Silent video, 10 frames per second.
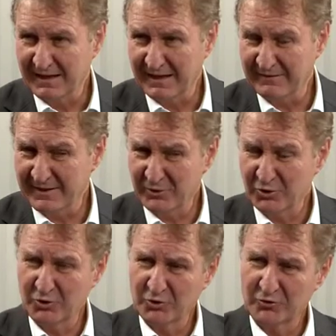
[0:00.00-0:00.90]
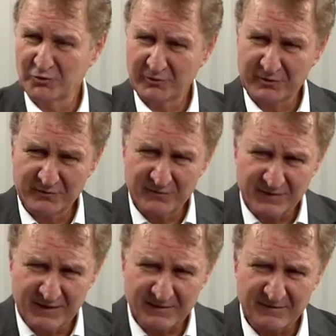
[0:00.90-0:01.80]
and then you sort of
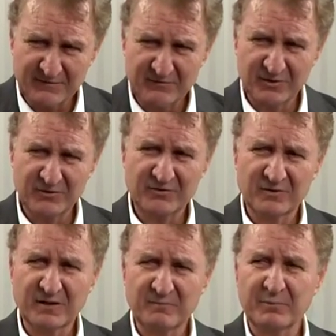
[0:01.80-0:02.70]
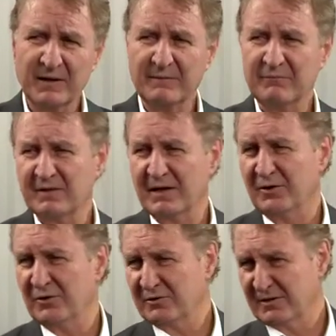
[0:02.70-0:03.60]
get the suggestion that perhaps they're
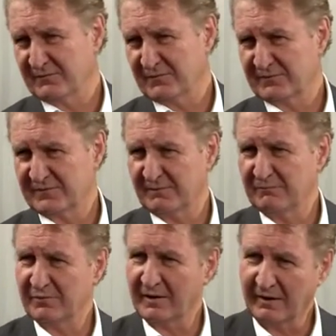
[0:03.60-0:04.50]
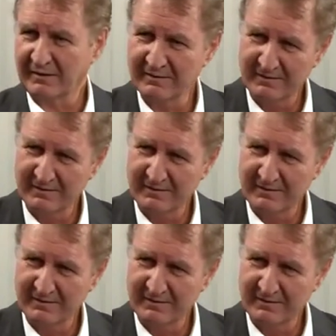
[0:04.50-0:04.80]
looking for something.